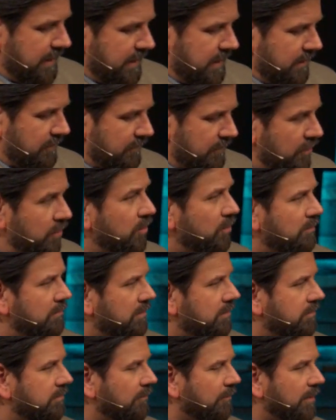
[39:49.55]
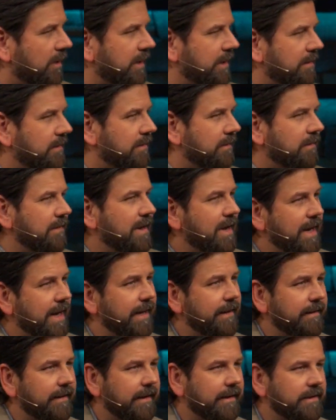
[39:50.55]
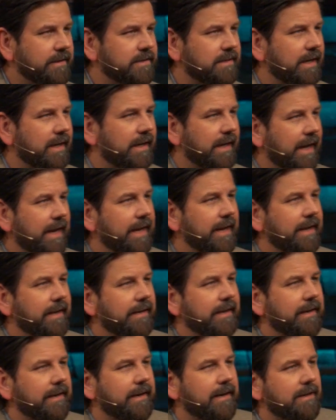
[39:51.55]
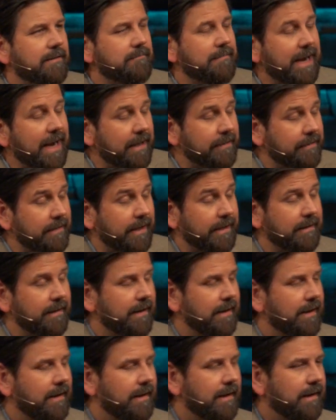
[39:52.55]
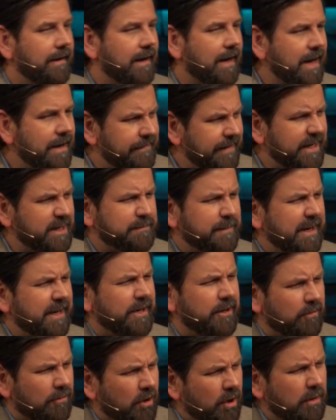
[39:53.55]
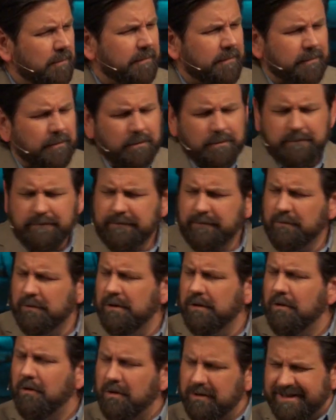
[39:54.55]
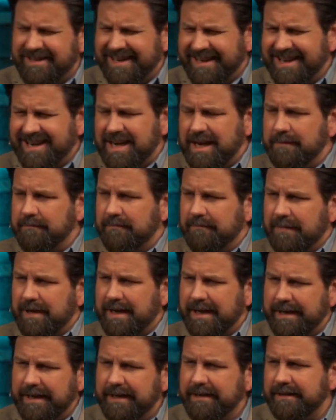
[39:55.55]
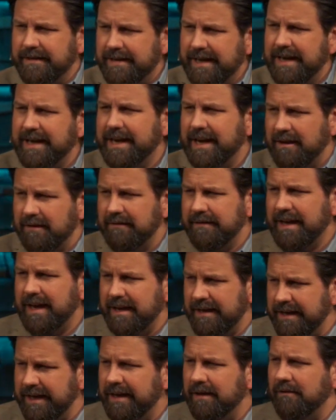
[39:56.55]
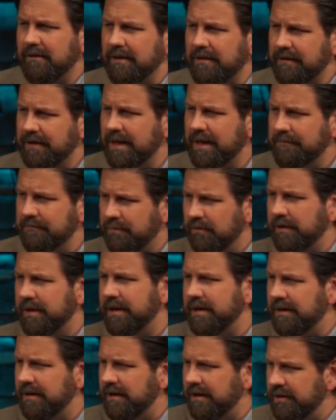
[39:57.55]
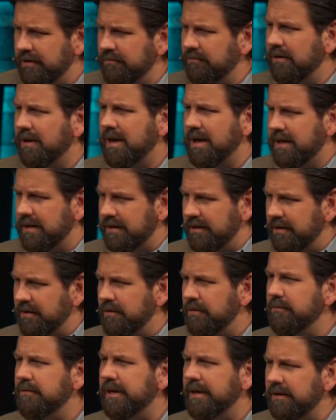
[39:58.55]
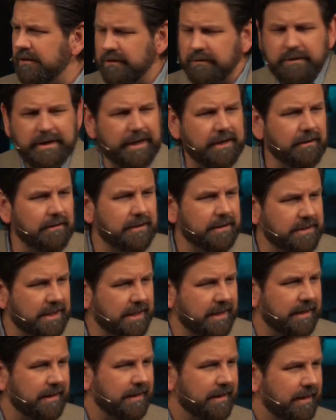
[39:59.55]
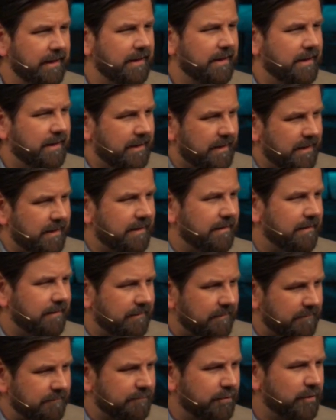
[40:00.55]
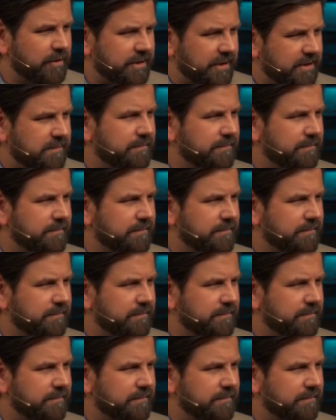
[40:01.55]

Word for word: room one night and said, Hey, uh, Matt, that IV's been in your arm for, for a long time. I need to take out that needle and, and put in a new line and a new, new needle as I uh, push this